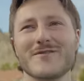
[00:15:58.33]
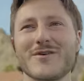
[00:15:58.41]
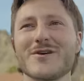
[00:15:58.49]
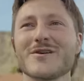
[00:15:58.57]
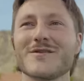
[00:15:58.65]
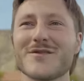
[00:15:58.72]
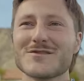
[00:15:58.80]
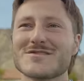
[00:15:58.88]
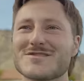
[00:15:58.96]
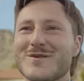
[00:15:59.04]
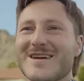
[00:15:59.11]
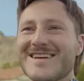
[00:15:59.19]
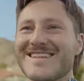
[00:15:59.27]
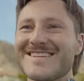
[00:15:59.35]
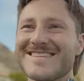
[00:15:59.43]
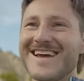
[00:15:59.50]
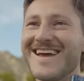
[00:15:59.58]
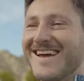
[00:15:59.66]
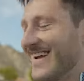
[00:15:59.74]
for first, swing, swing of the
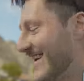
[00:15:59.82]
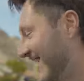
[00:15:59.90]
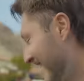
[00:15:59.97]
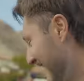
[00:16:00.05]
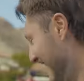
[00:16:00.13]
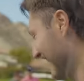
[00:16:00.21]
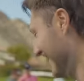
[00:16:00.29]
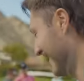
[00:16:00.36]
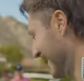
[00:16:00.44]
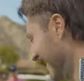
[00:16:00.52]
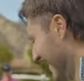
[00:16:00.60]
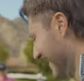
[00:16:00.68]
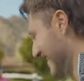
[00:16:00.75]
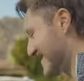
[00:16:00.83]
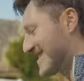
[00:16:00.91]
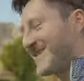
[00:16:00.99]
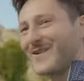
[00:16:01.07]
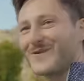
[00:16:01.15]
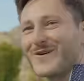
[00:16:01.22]
day. It's
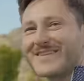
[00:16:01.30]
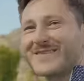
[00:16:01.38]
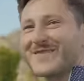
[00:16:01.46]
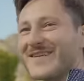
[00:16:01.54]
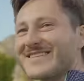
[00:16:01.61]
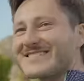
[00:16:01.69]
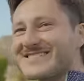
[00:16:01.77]
the only one that found the